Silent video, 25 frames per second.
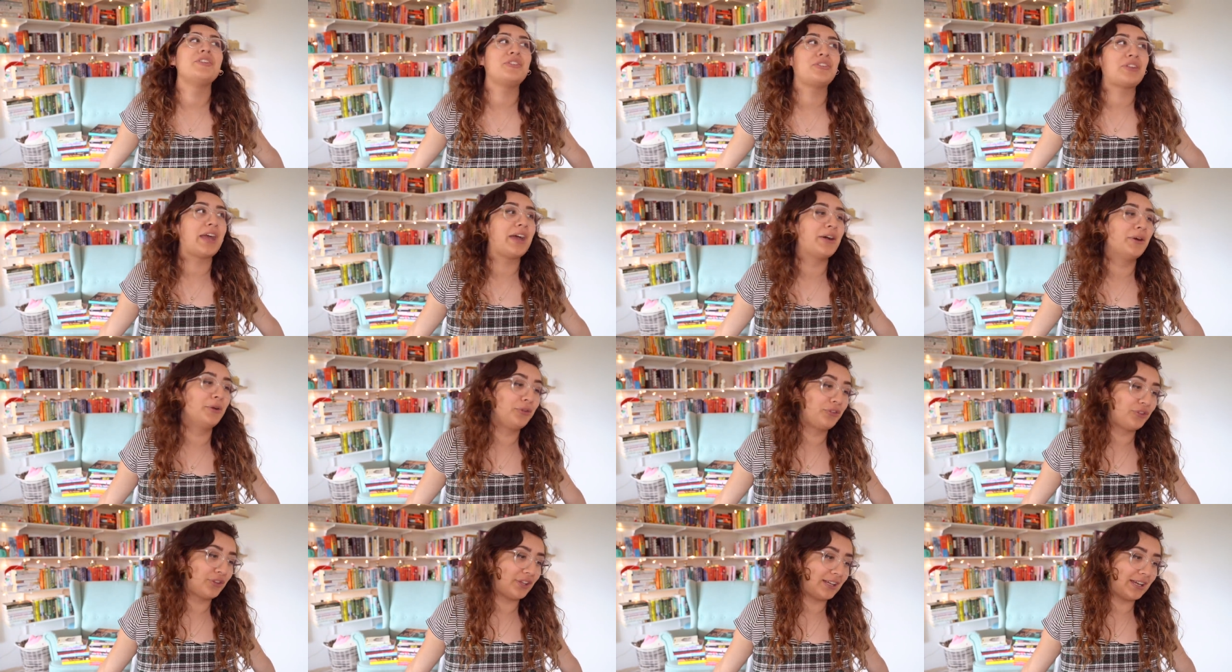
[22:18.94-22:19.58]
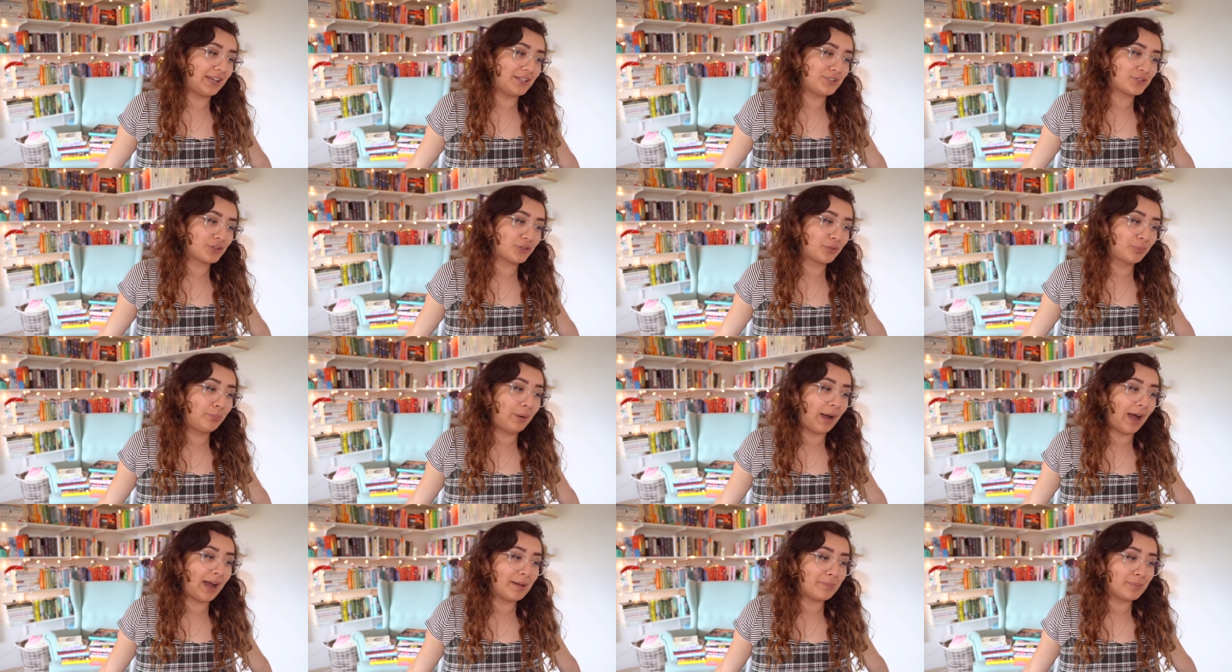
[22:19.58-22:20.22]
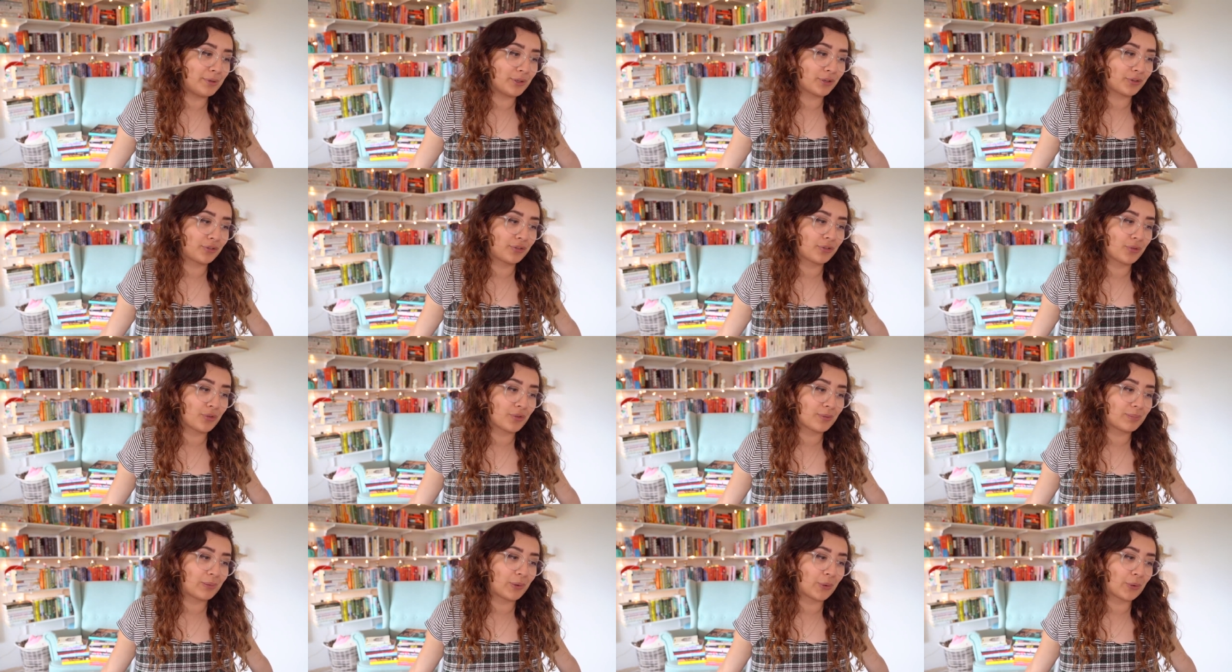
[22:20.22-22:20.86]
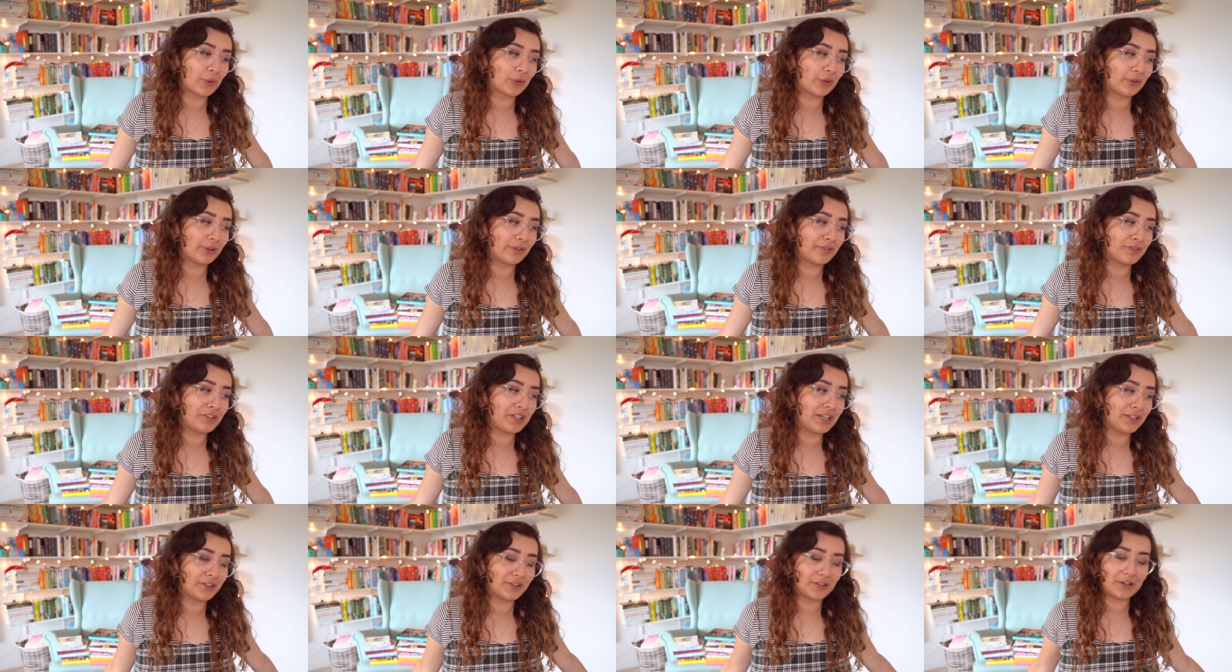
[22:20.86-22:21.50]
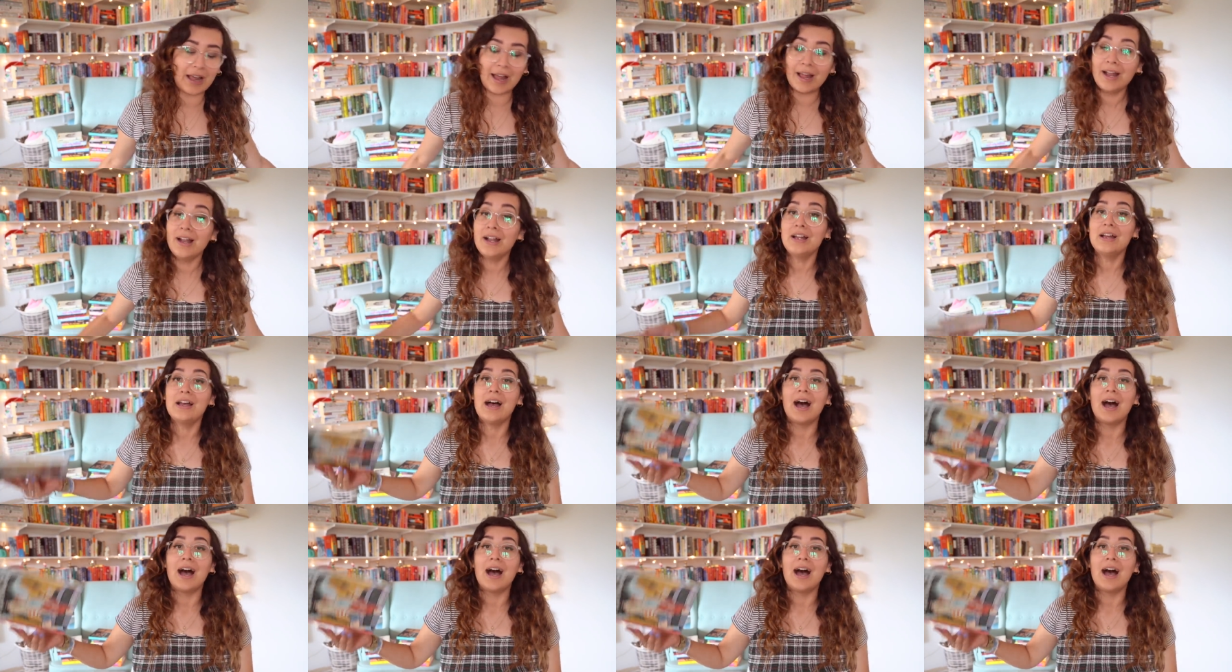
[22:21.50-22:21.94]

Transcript: this house, and I just buy books through the portal of the internet.